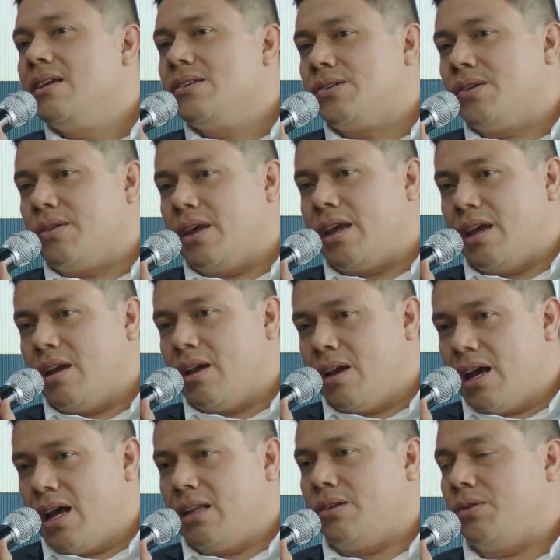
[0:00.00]
so they
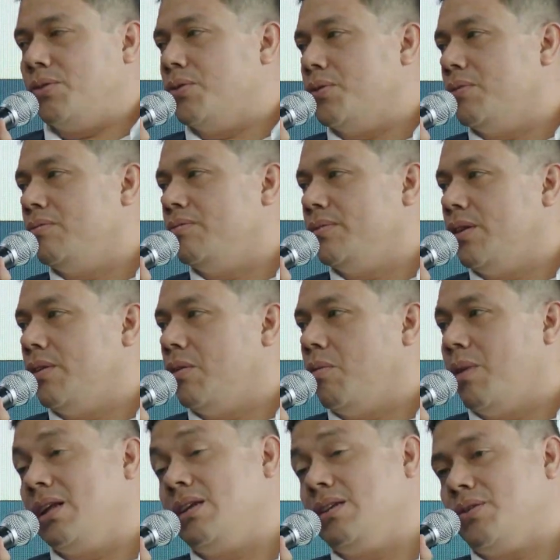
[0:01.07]
had to or
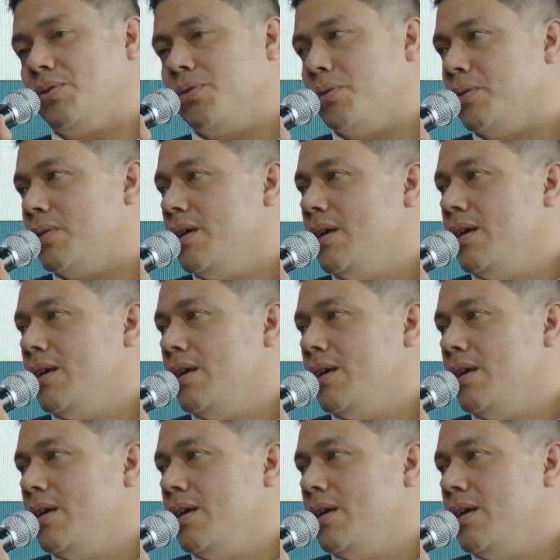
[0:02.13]
wanted to